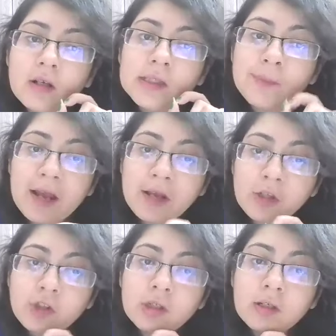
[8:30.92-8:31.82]

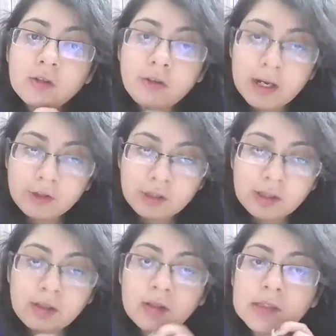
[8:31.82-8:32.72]
Spanish
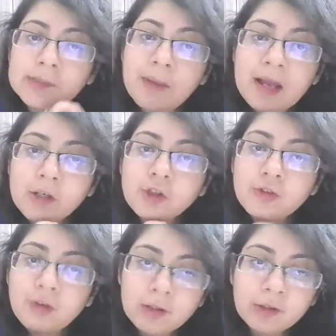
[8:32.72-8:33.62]
tragedy, the
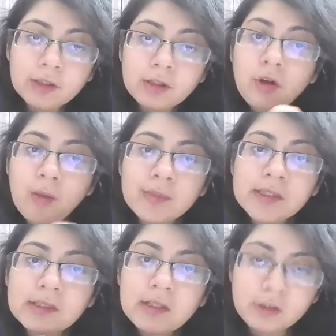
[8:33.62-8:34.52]
Spanish tragedy.
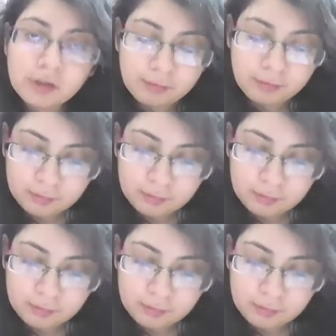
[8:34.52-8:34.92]
Thomas Kidd.